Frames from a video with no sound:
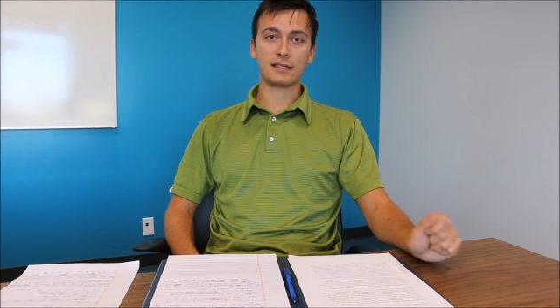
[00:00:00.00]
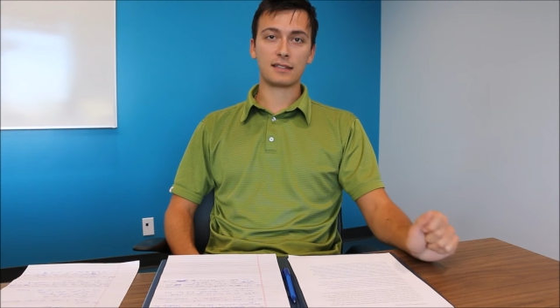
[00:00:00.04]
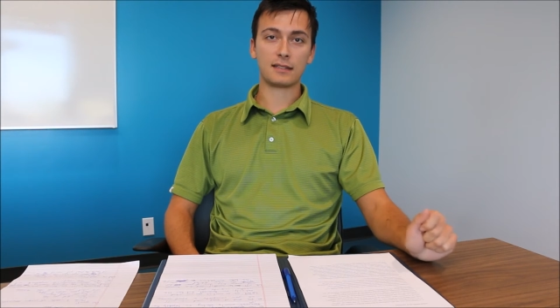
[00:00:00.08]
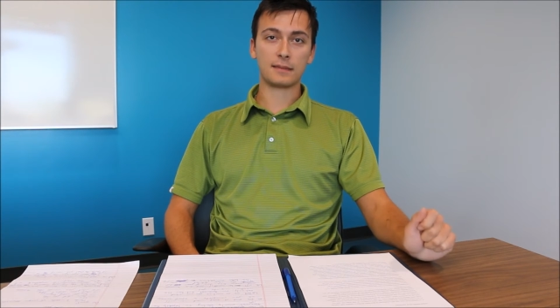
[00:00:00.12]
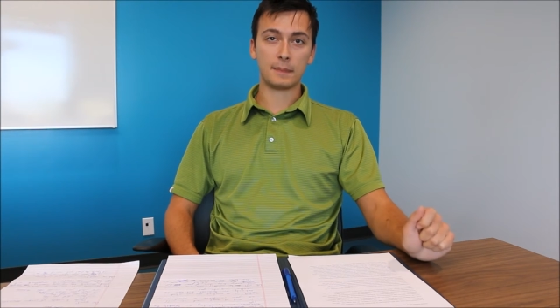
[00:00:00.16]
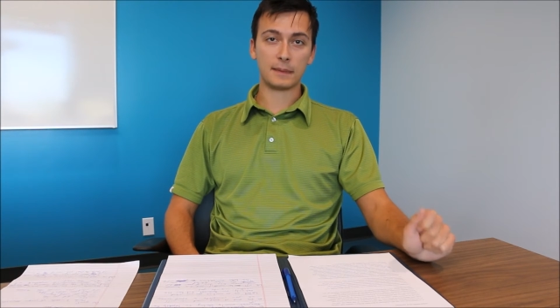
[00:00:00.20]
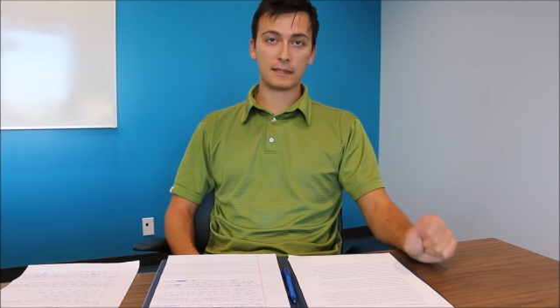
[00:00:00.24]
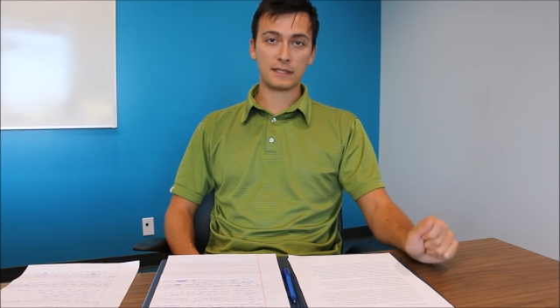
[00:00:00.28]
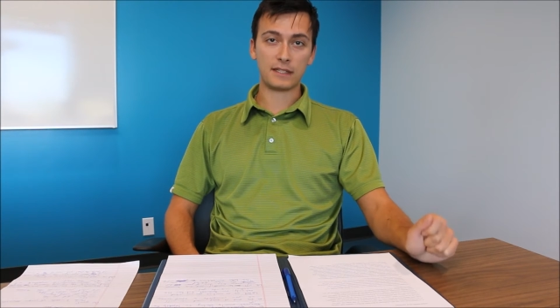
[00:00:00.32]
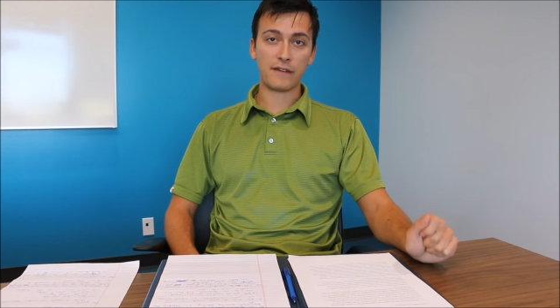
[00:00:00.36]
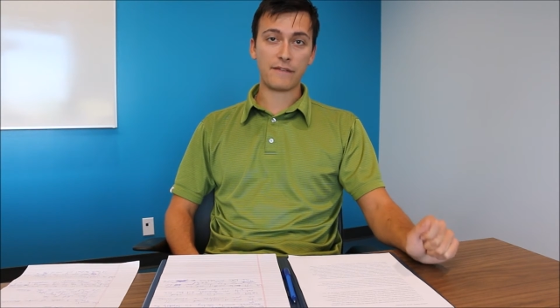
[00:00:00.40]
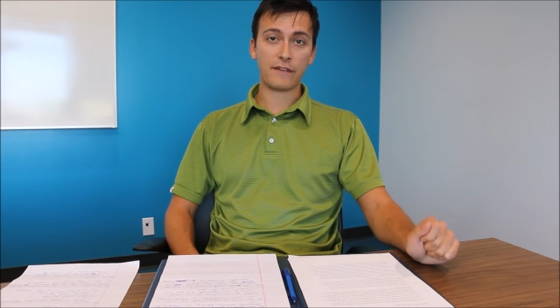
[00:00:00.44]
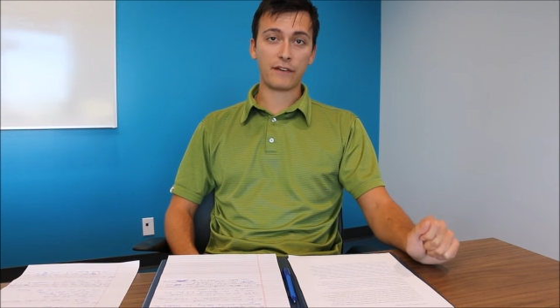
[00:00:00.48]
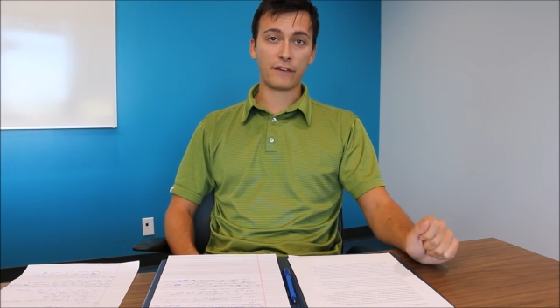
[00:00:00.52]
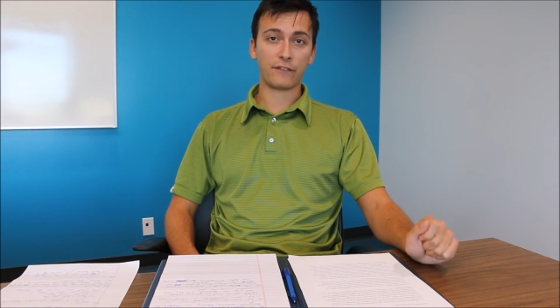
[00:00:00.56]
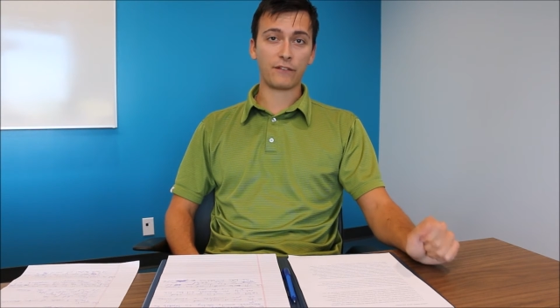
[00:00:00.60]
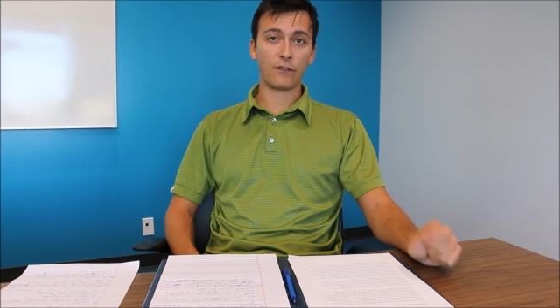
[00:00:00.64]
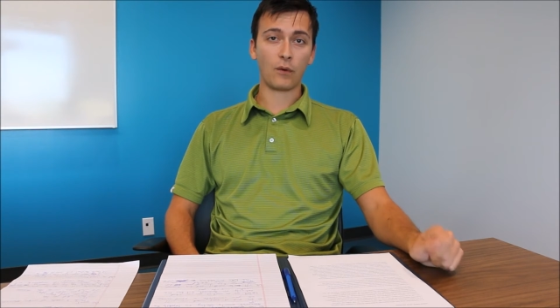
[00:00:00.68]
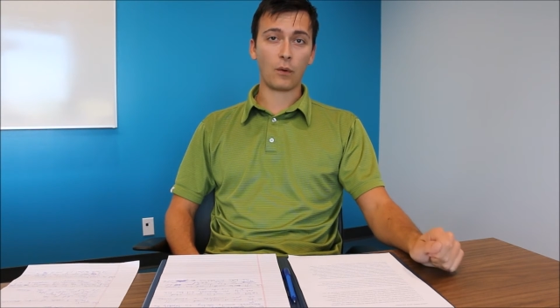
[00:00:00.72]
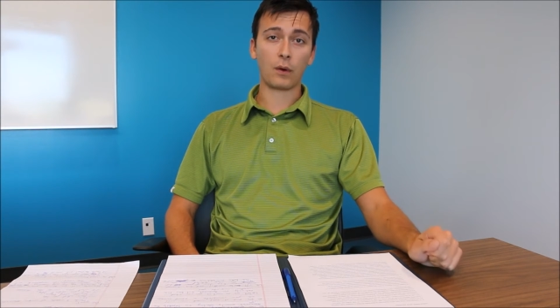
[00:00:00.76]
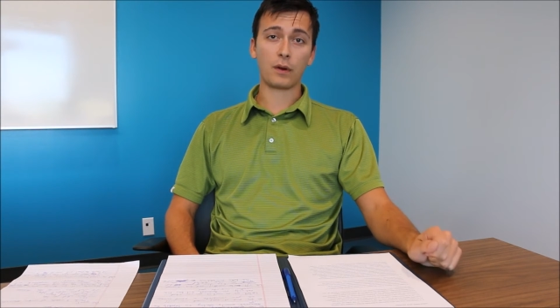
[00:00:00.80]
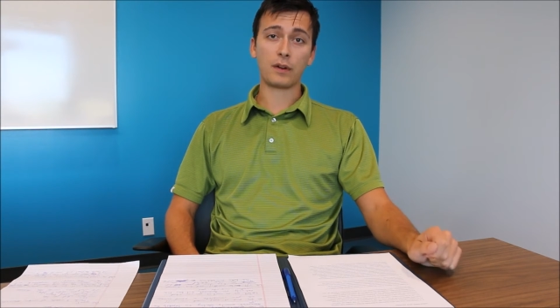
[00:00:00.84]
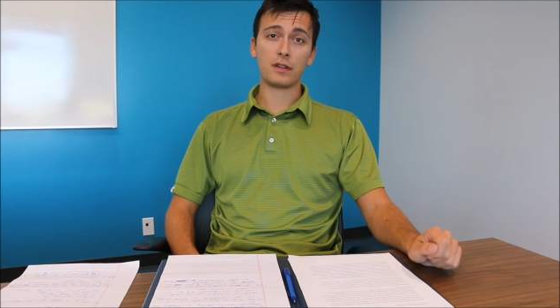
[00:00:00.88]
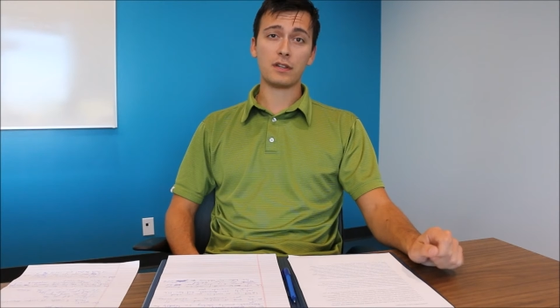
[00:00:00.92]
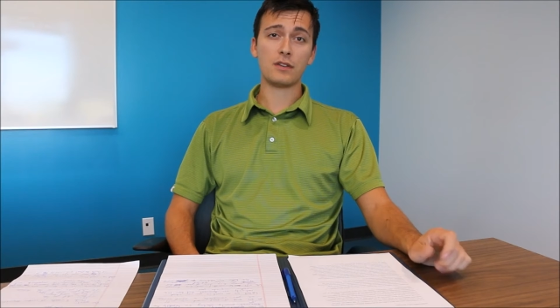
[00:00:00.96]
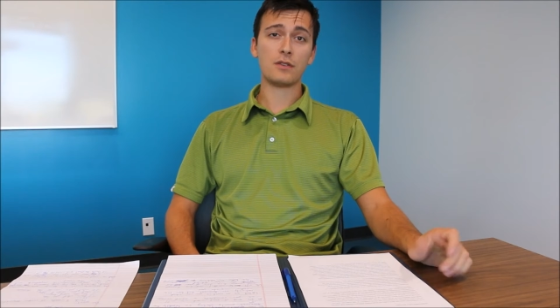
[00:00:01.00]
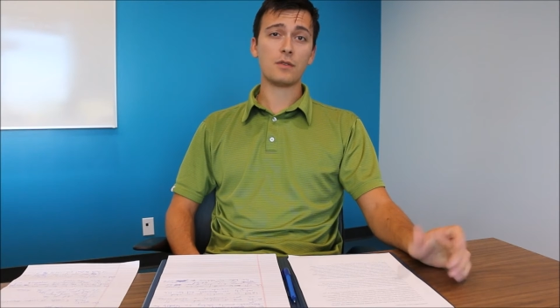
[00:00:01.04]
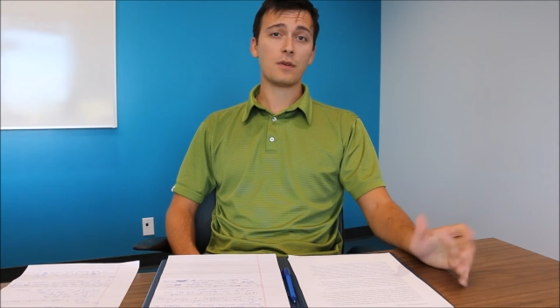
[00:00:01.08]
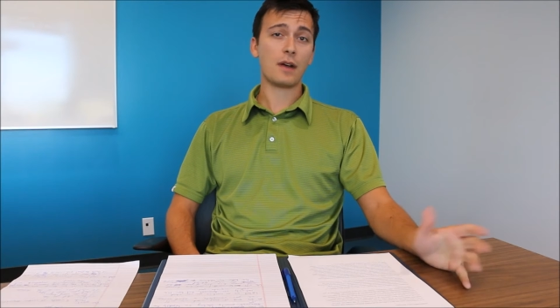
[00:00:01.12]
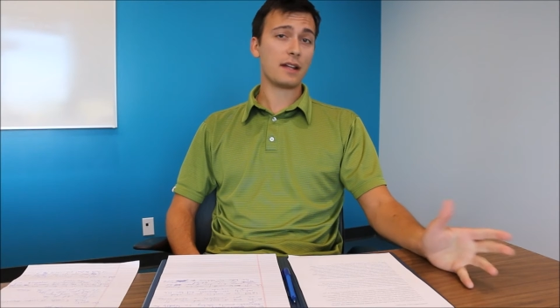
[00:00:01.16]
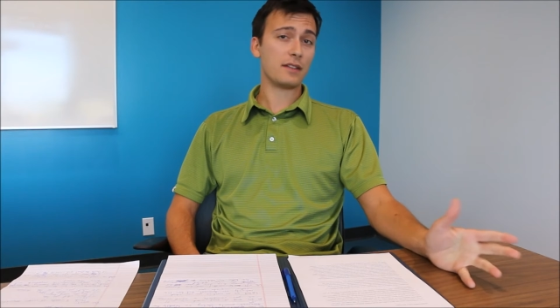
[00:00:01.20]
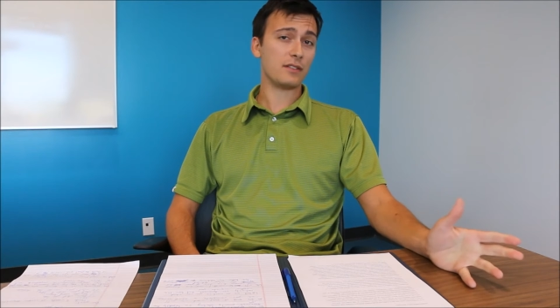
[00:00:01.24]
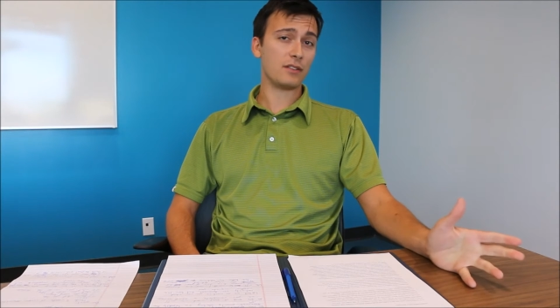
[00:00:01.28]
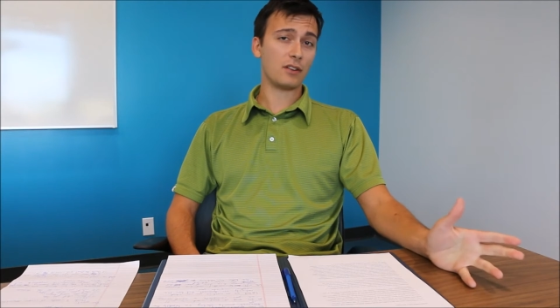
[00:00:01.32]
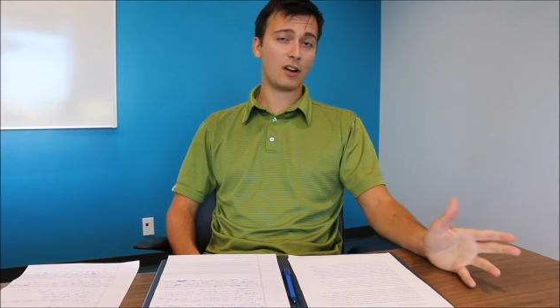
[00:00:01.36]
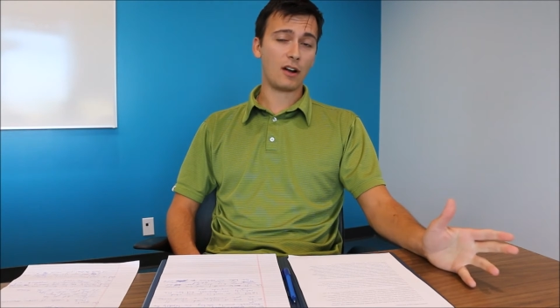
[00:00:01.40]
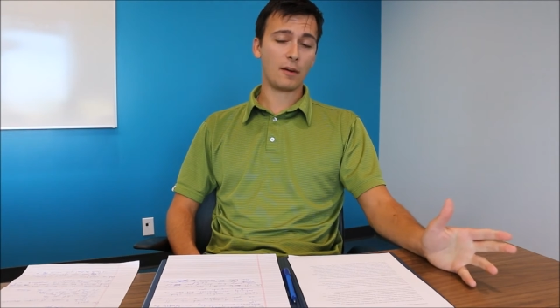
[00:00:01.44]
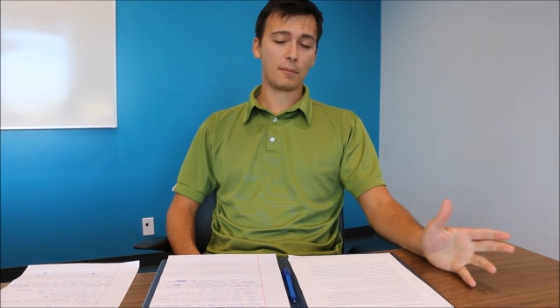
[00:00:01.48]
specific for you
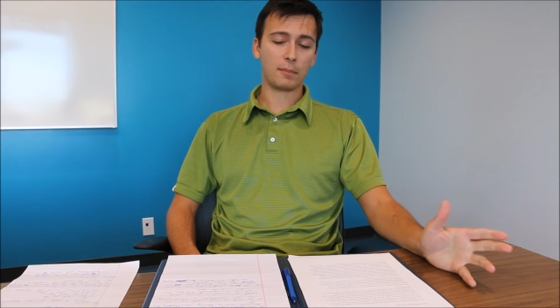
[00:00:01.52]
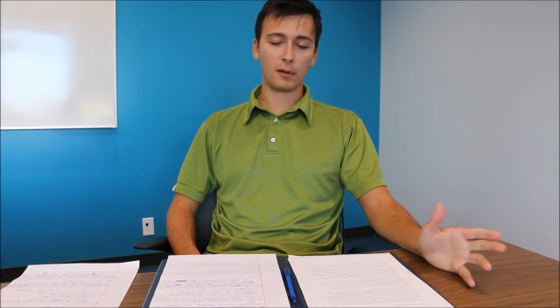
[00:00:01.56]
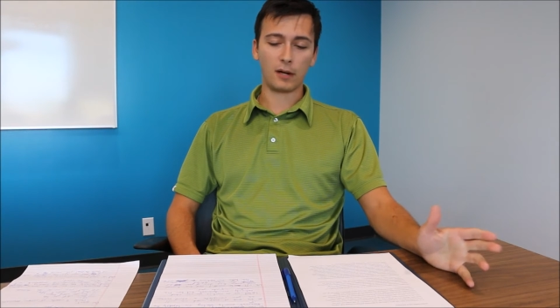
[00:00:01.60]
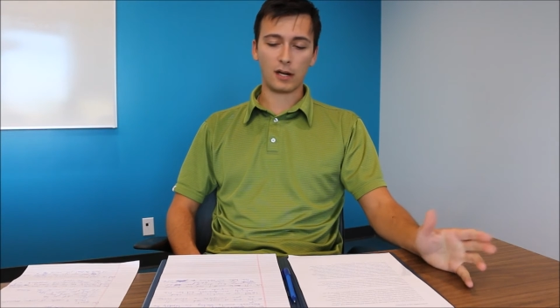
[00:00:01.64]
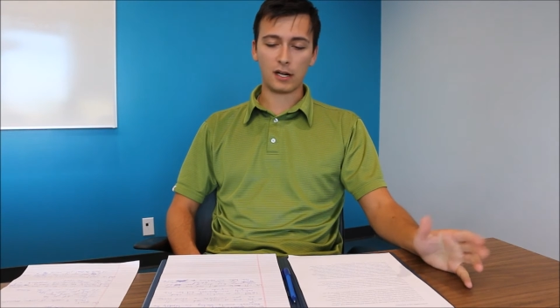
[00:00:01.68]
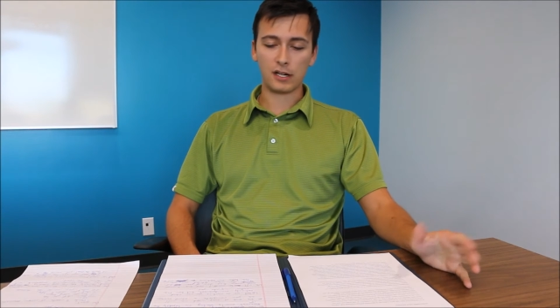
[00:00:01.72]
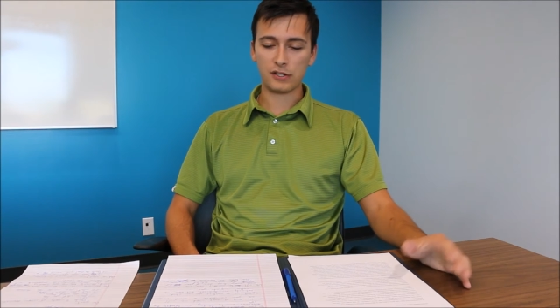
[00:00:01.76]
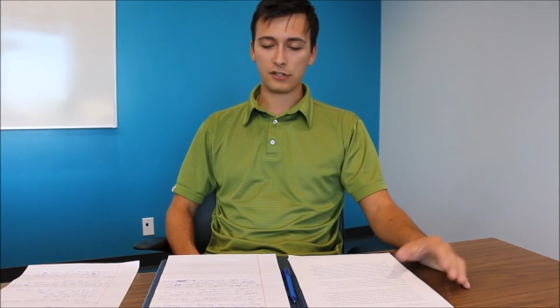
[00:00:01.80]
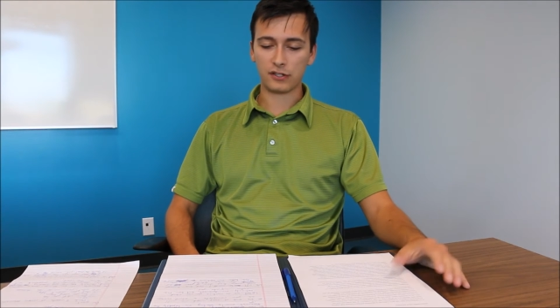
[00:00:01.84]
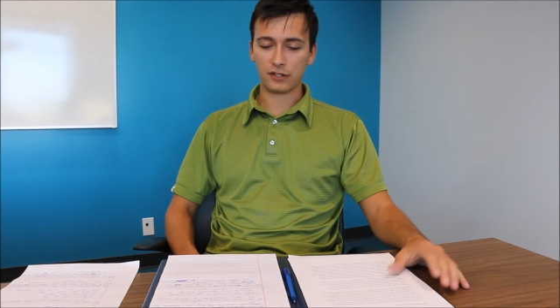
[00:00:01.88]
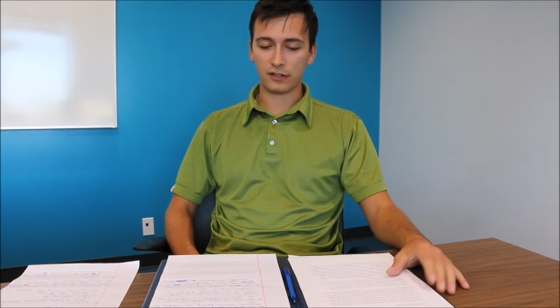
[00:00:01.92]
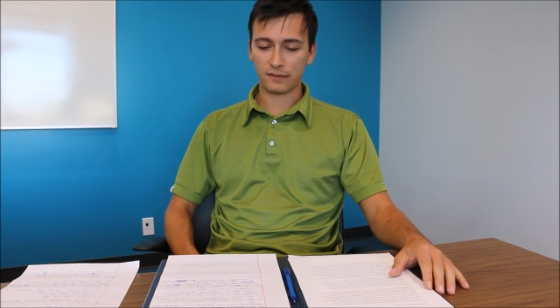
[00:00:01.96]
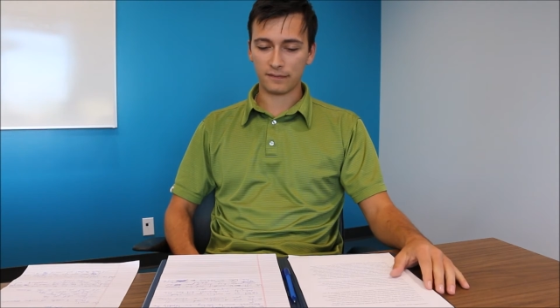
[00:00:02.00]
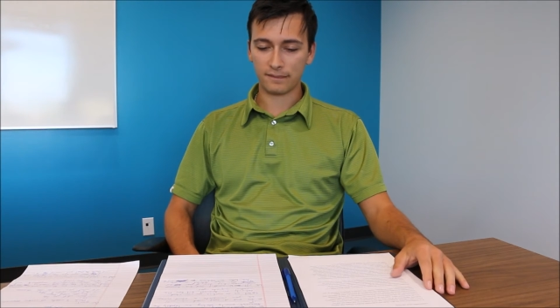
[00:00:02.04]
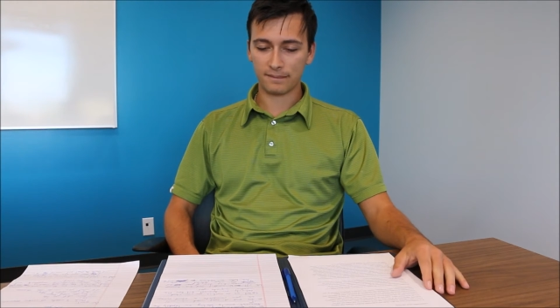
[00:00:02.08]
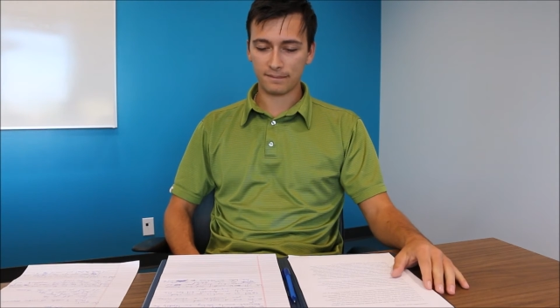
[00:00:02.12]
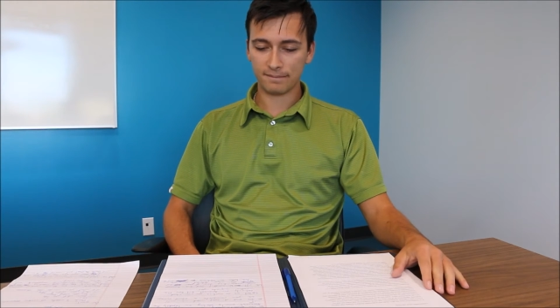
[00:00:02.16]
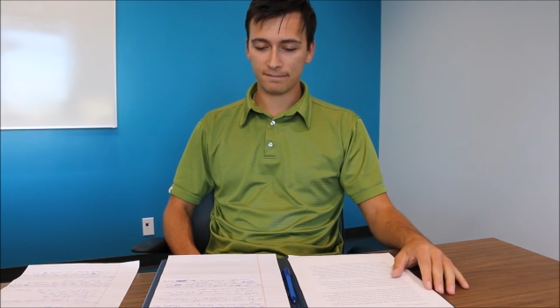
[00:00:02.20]
and your operation.